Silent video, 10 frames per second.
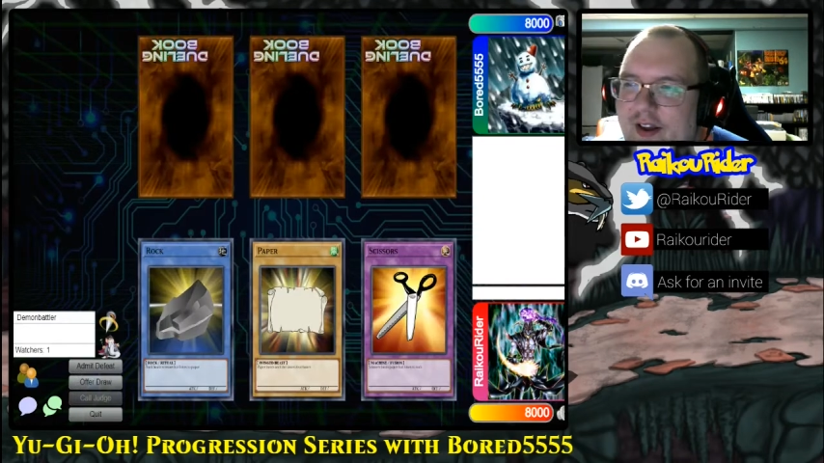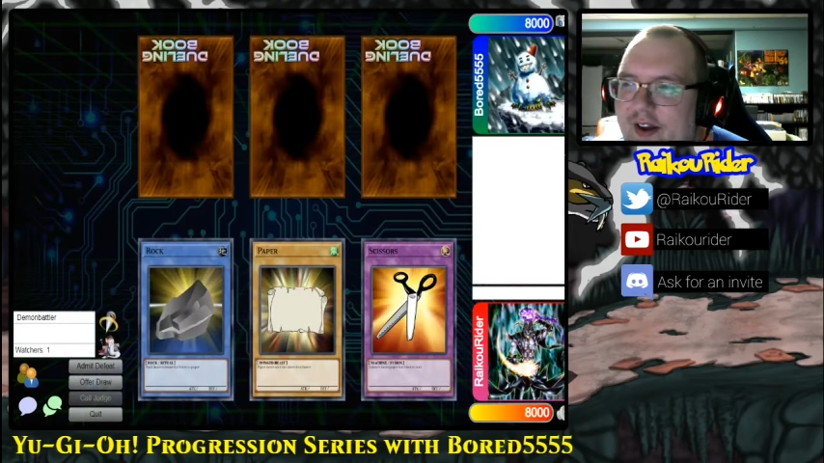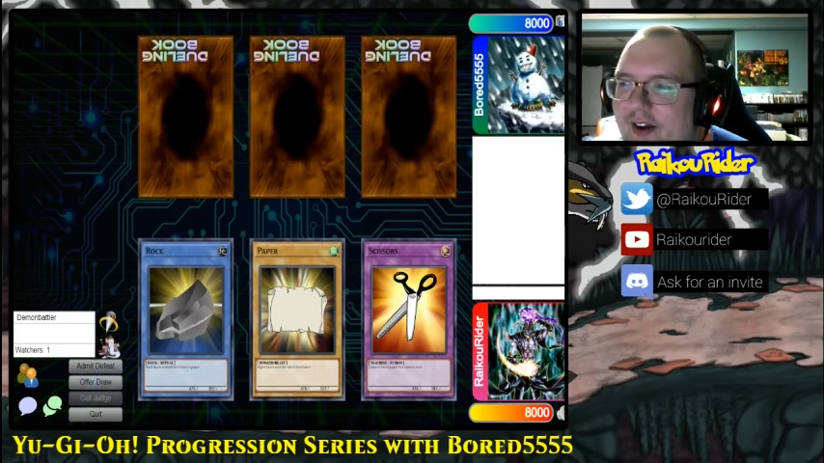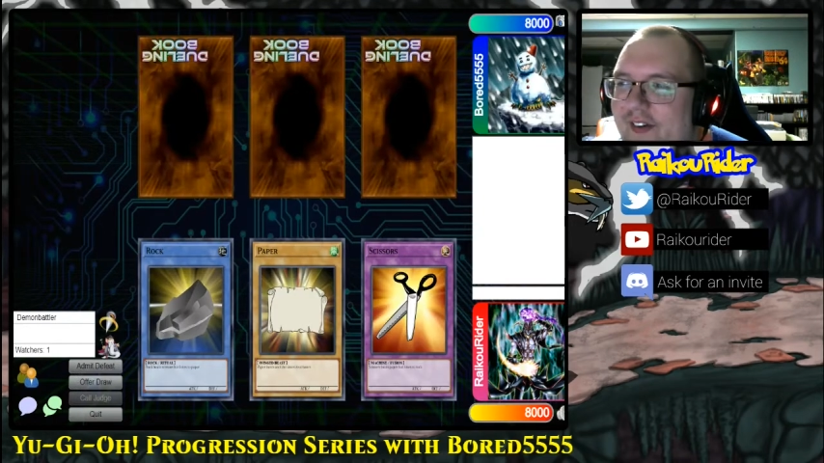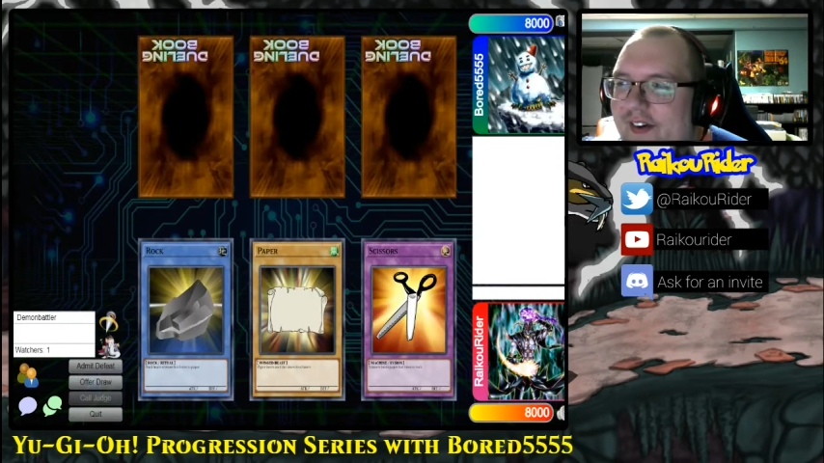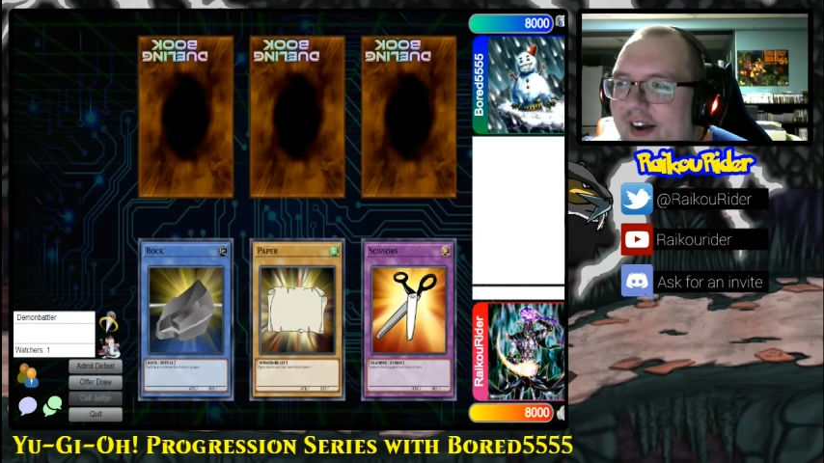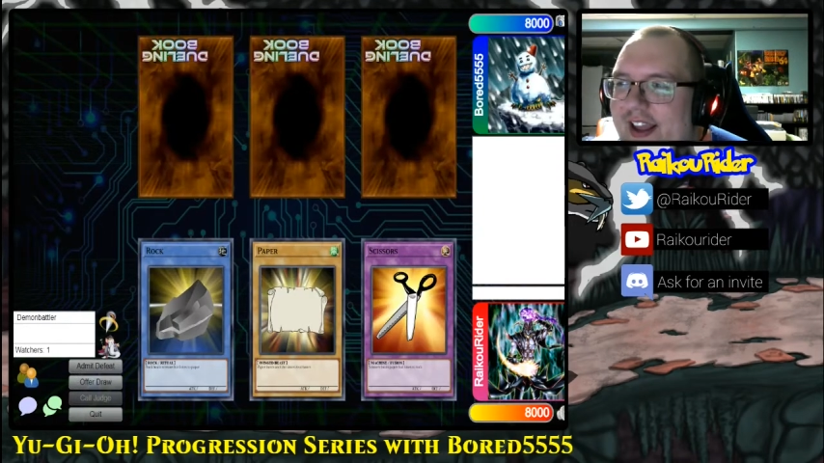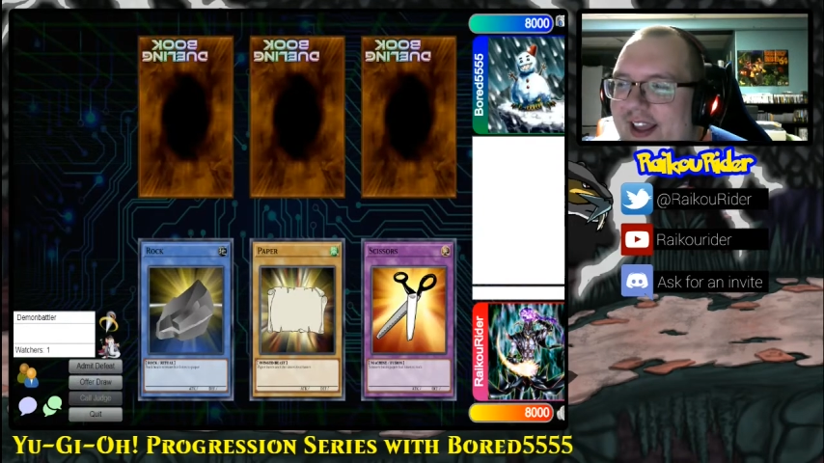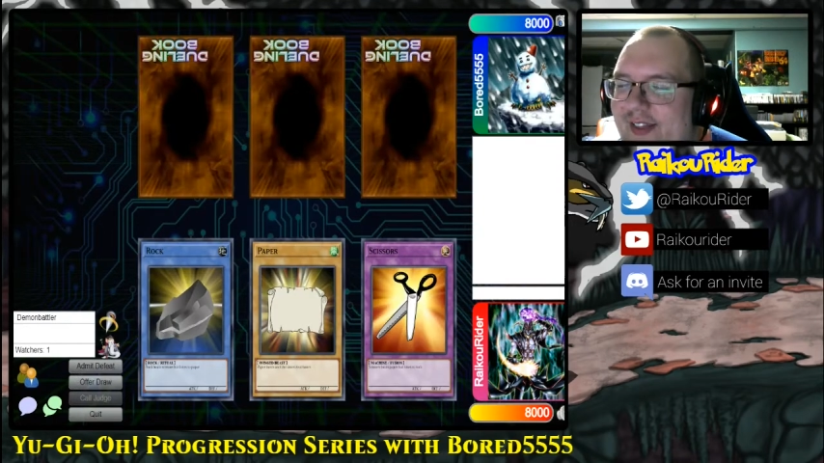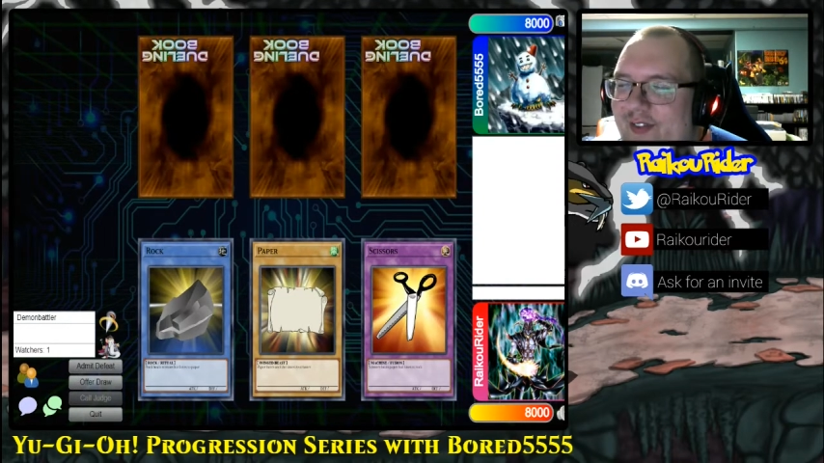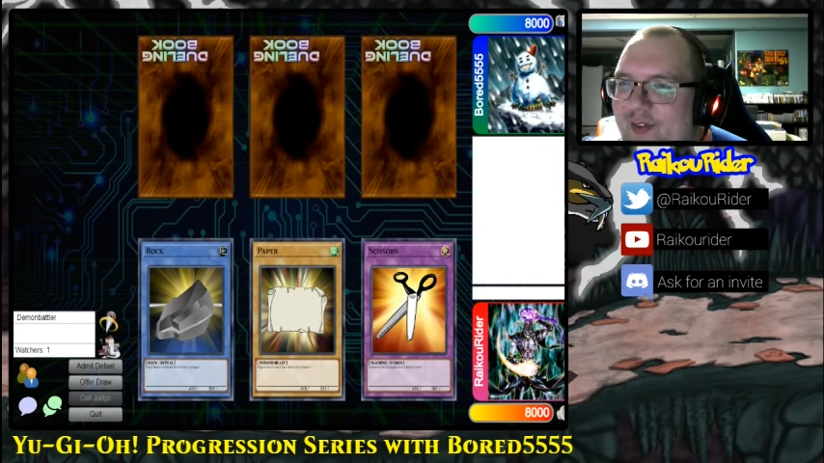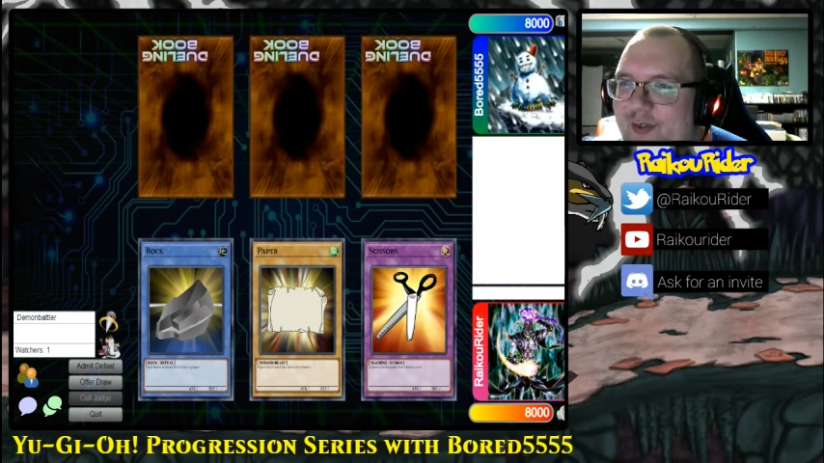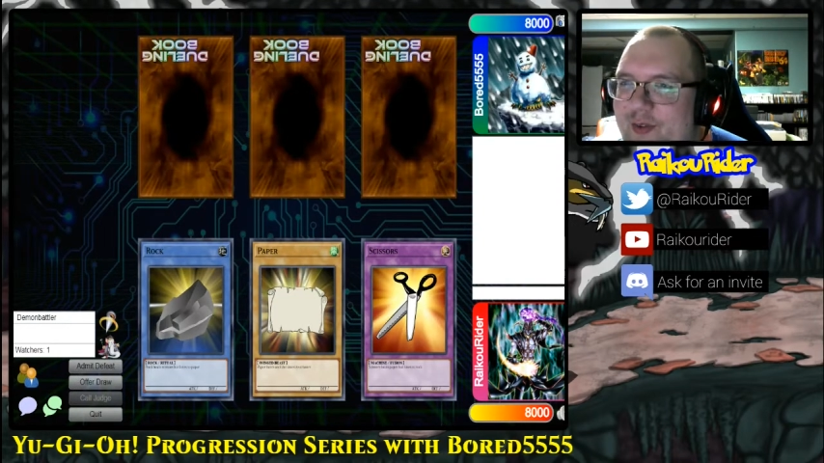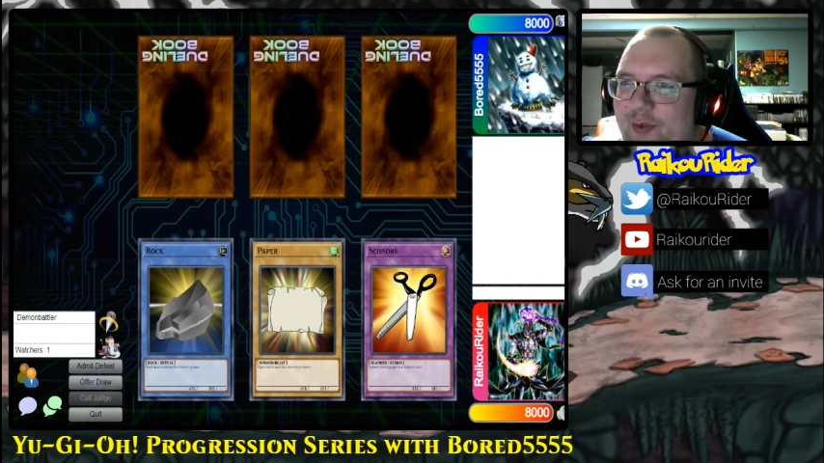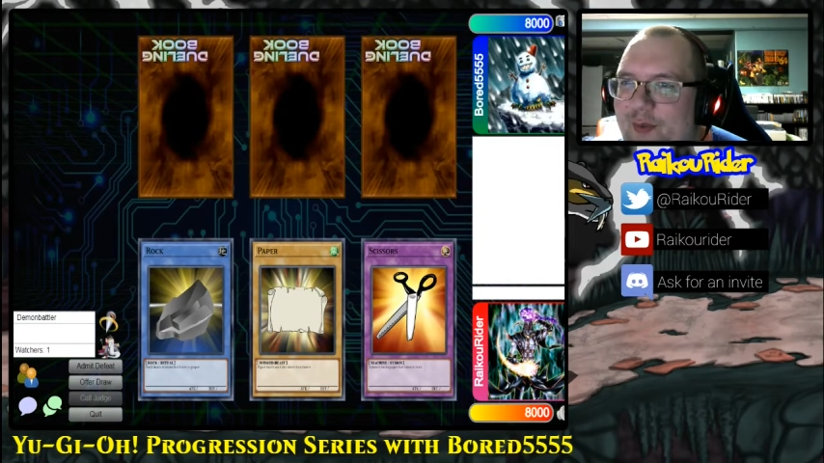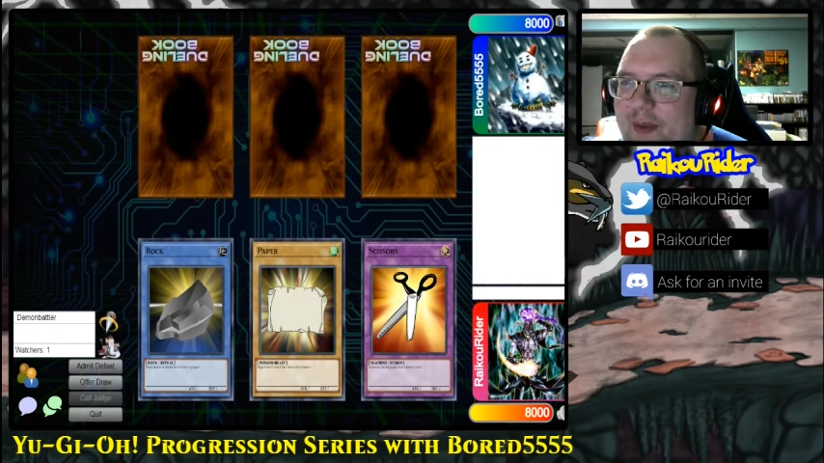All right, so this will